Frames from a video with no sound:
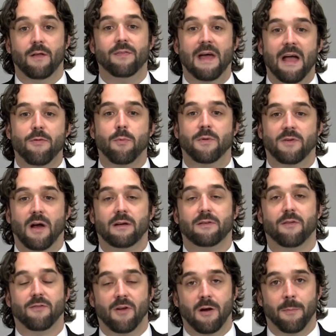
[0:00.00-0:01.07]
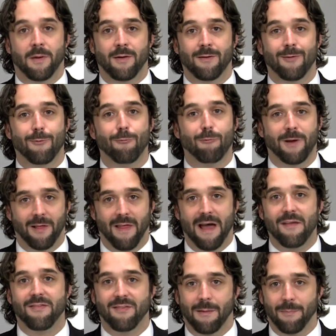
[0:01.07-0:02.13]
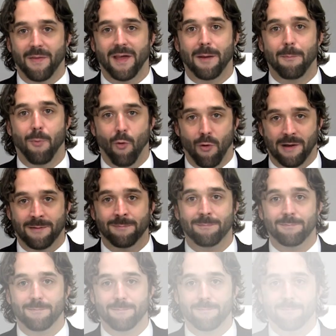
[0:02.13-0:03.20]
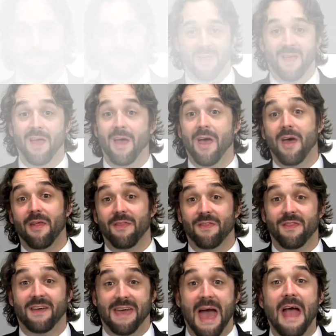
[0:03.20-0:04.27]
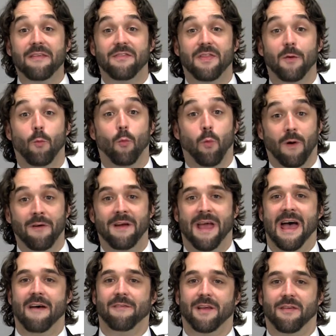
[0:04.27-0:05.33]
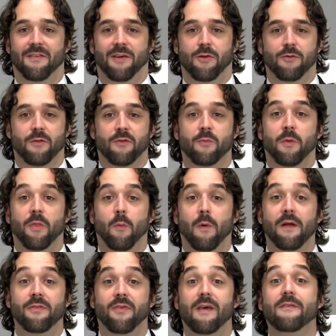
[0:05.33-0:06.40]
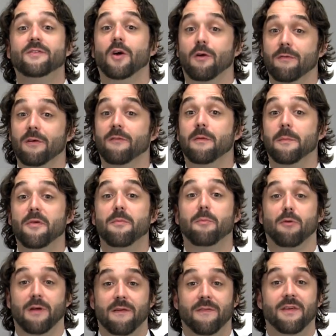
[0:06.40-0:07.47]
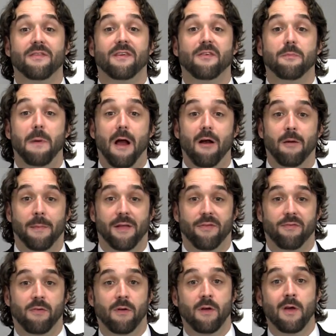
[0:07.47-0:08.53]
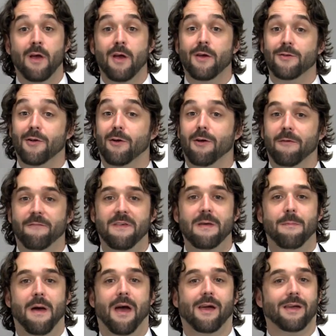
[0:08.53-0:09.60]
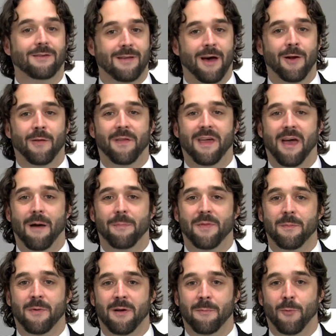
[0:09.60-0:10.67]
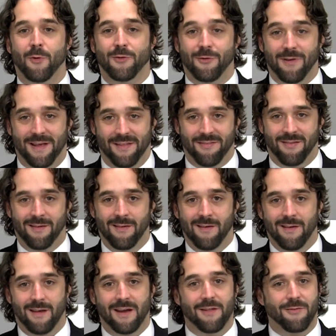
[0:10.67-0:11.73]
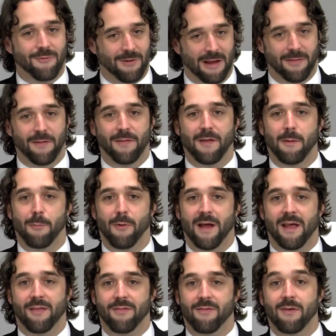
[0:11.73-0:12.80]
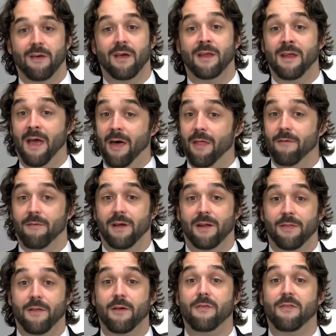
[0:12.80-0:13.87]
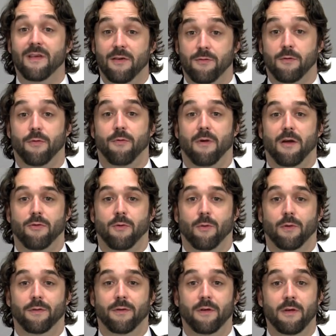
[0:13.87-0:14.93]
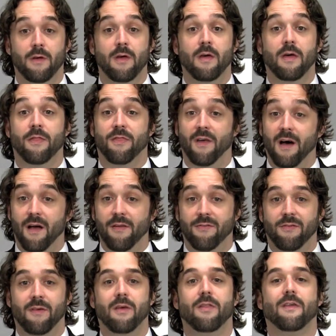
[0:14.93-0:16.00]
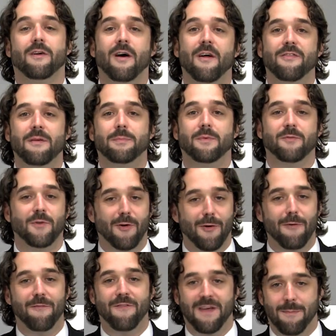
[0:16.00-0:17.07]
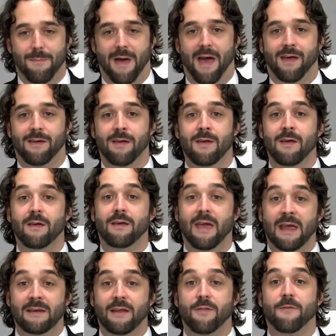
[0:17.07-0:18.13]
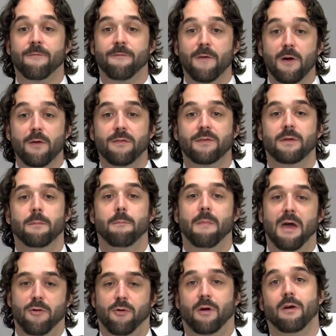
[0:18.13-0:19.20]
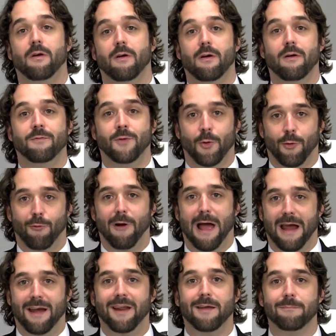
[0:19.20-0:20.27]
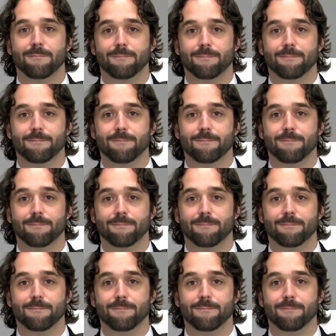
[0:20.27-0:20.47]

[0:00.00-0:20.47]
That's when Dr. Sterman realized something important. The cats that weren't having seizures were the ones left over from his previous experiments. Neurofeedback had not only helped them earn more treats, it had strengthened their brains and elevated their seizure threshold. Thus, the concept of neurofeedback gained its first measure of notoriety.